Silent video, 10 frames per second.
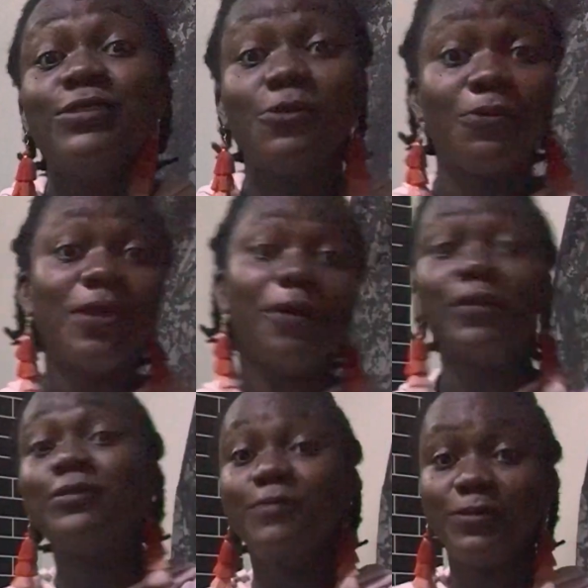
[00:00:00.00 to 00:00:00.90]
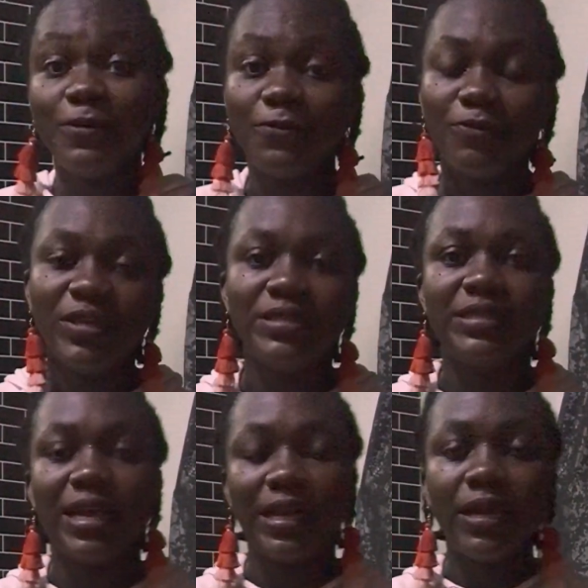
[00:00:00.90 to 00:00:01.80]
So what you're going to be doing for
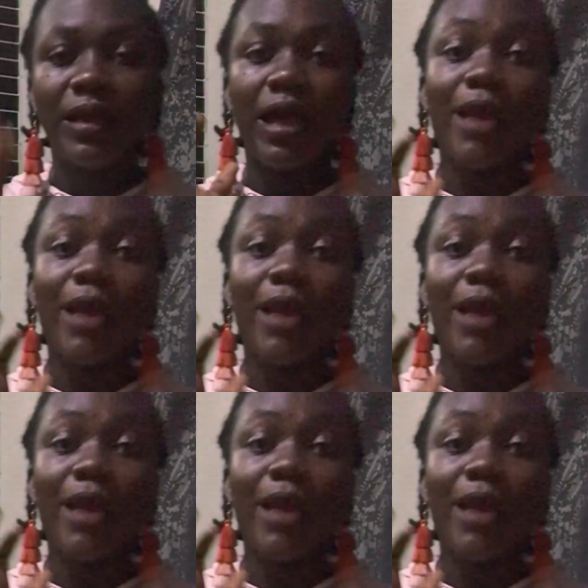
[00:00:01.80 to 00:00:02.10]
me is that